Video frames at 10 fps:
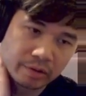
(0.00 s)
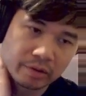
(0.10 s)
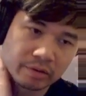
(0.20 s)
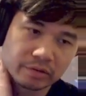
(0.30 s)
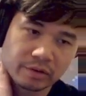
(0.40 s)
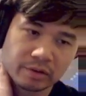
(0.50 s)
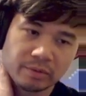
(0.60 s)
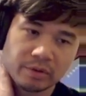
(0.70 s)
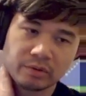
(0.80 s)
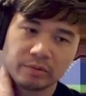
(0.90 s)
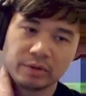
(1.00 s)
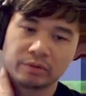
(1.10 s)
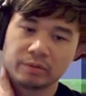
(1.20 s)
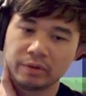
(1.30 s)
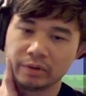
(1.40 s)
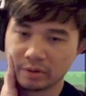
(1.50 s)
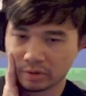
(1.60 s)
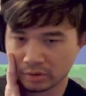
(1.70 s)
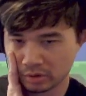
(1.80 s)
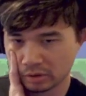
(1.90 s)
This gets me a 3/3.
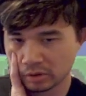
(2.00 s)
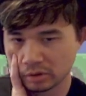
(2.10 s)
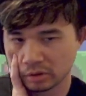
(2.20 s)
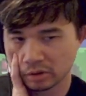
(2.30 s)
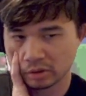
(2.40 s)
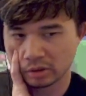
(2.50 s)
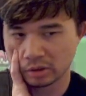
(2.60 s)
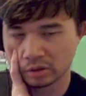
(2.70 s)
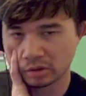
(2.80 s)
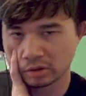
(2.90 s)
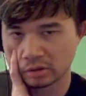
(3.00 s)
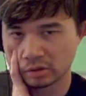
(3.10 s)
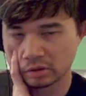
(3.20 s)
And then...